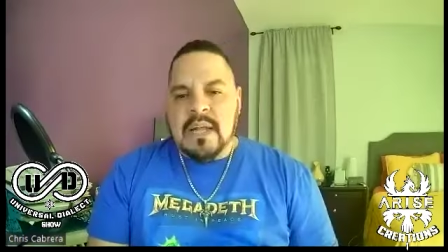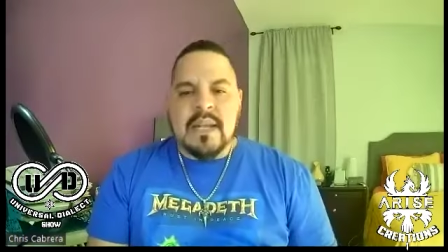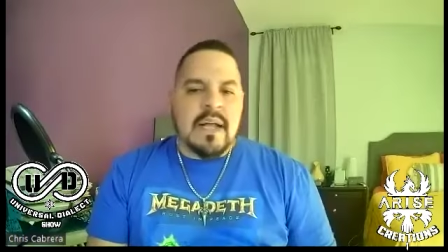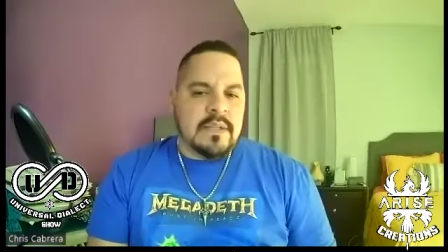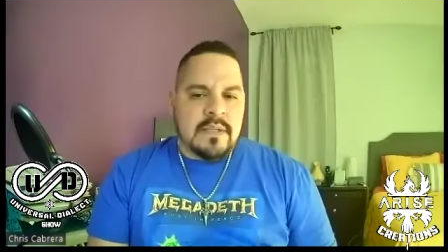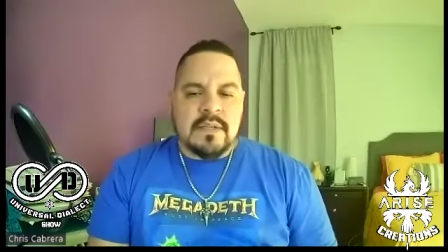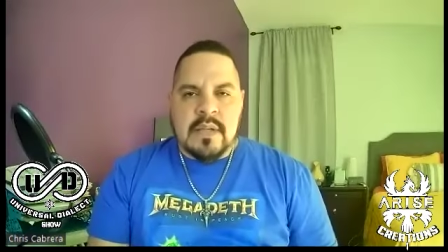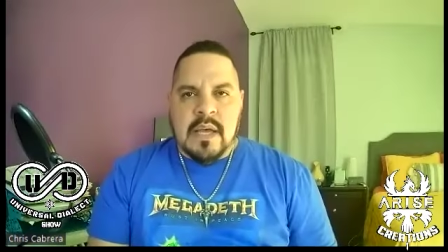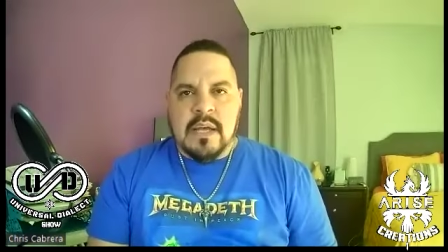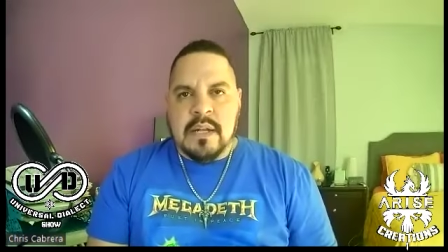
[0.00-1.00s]
at
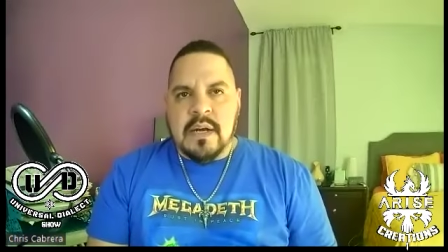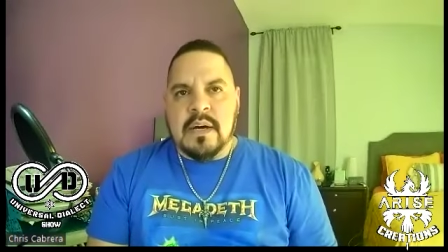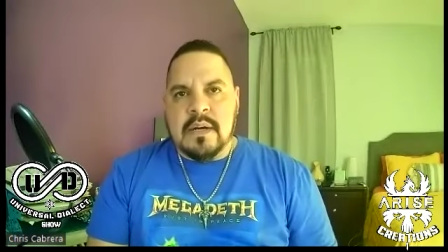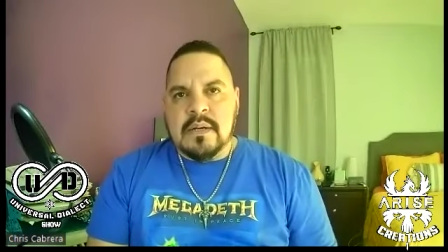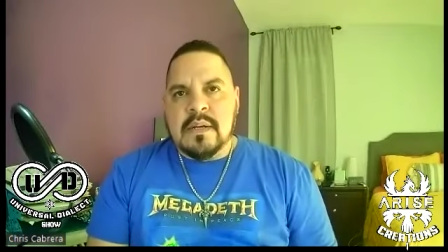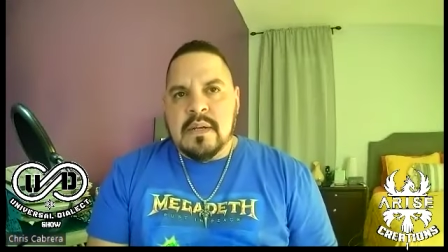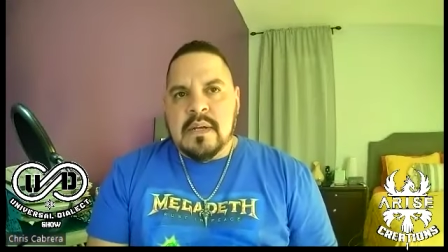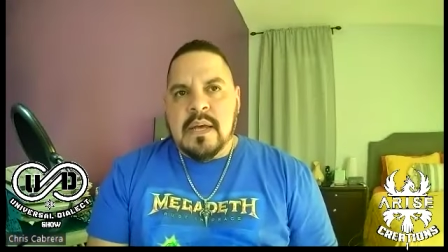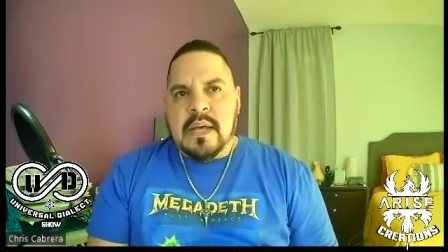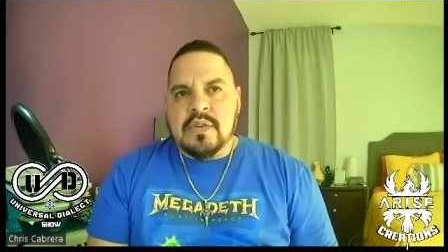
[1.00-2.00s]
Nellis, and uh, yep.
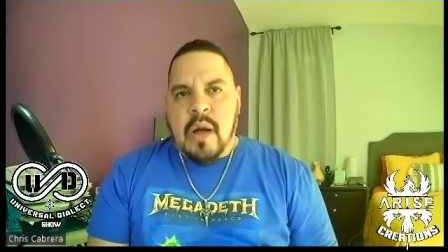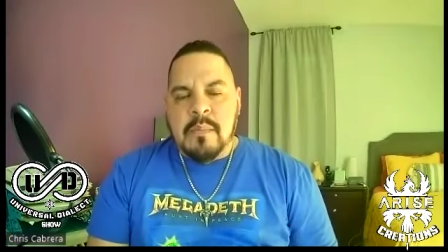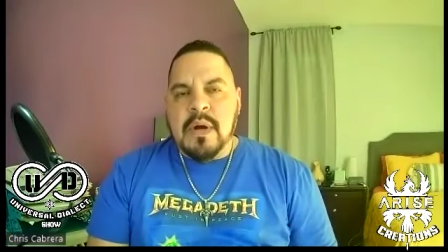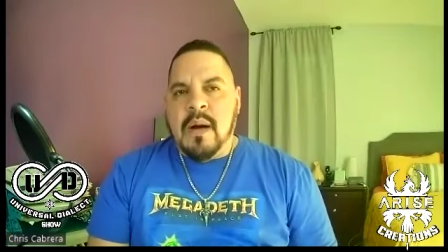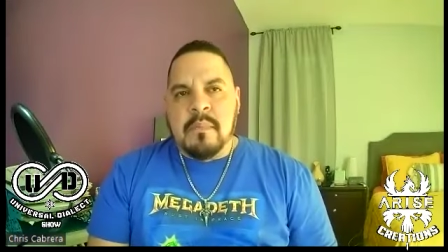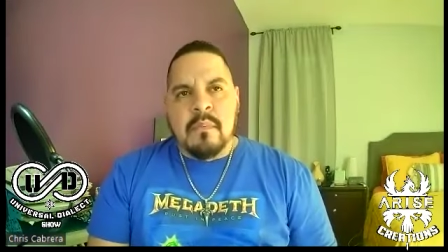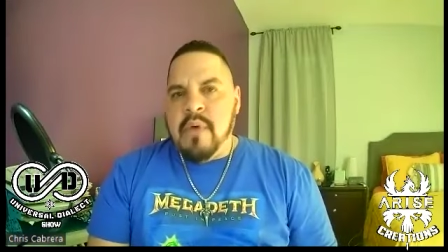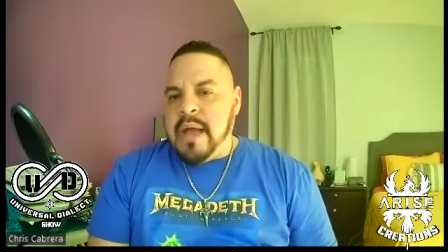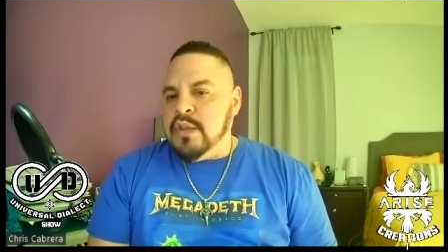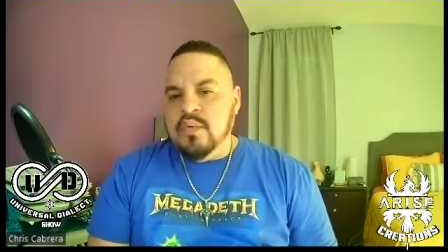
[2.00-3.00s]
and so I'm a, I'm a
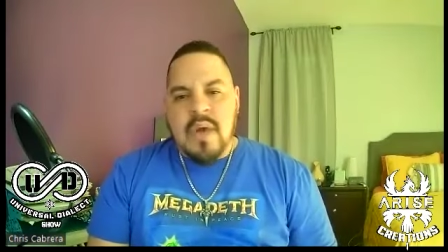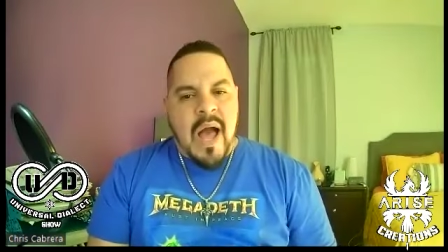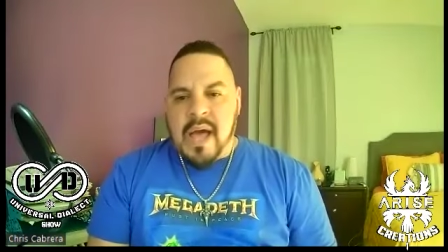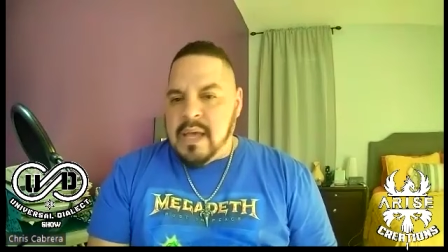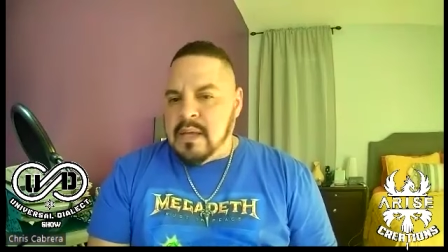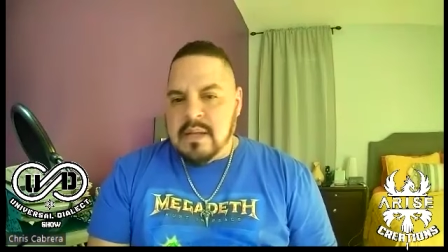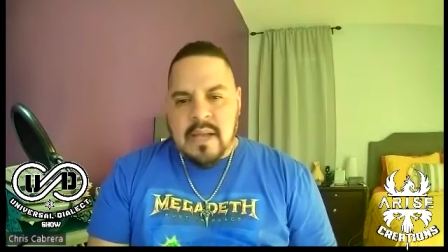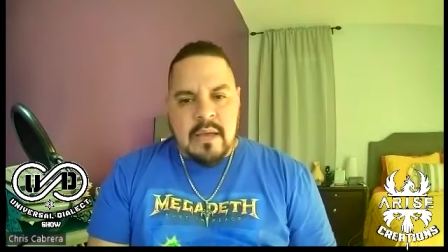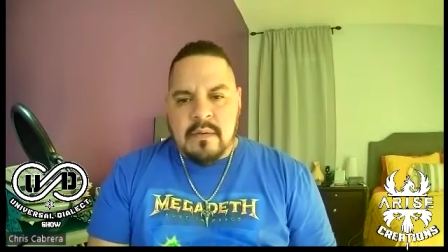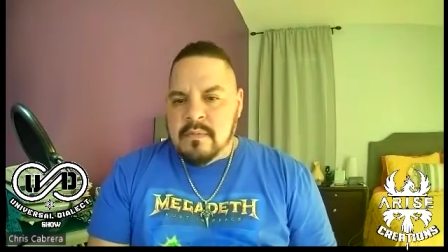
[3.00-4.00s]
brand new guy,
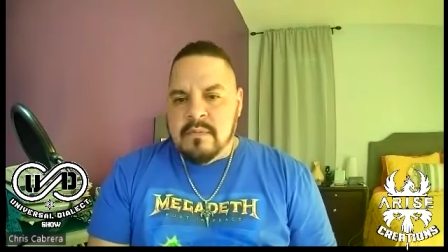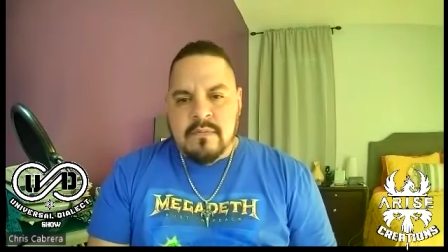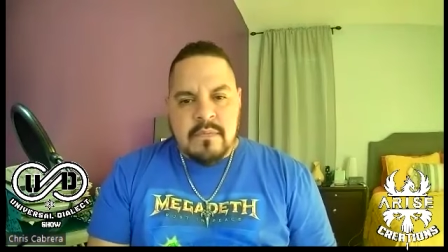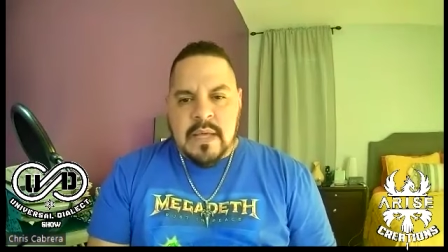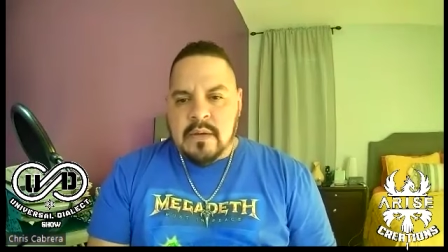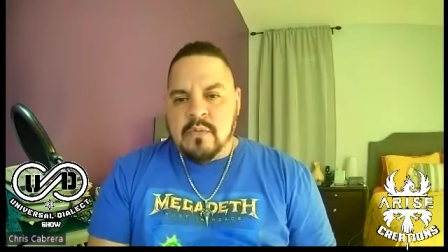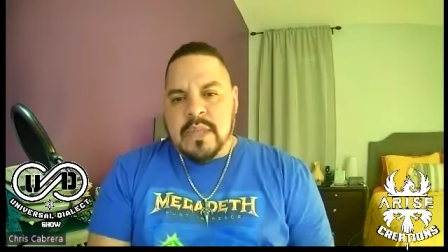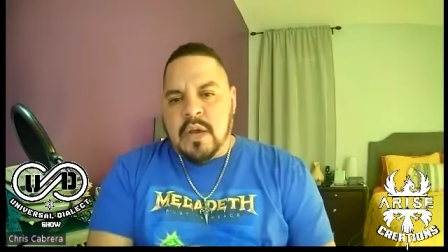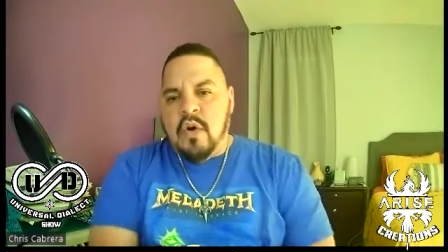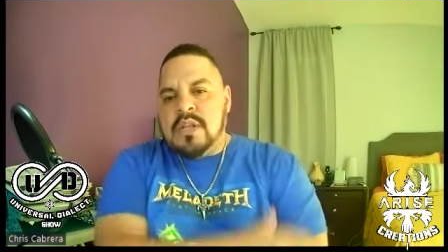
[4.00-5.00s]
like like
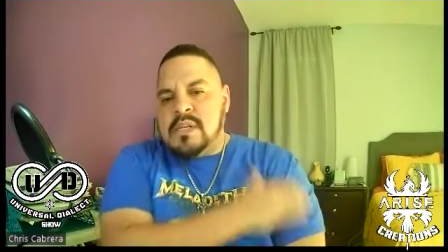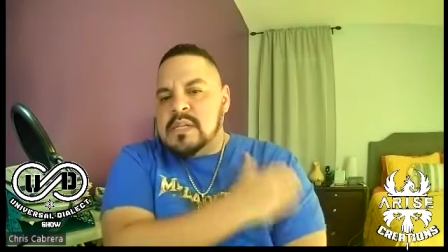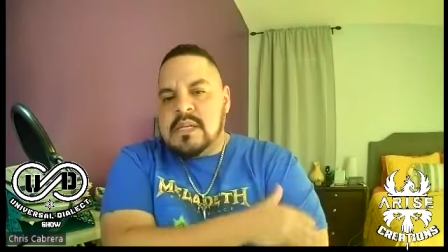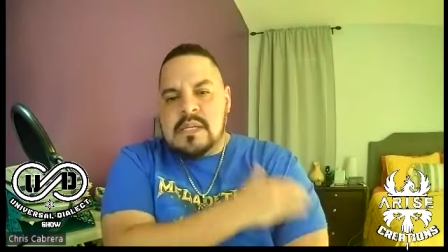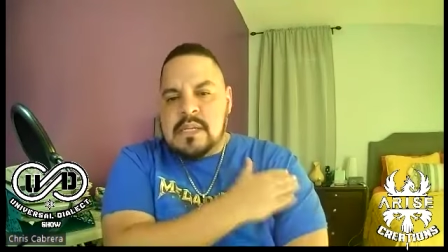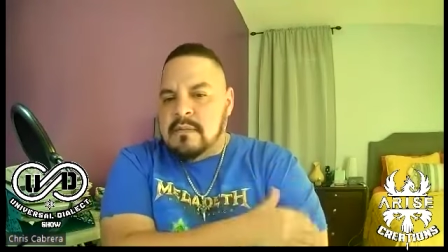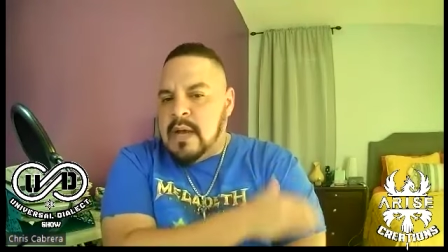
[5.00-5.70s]
what they call a slick sleeve.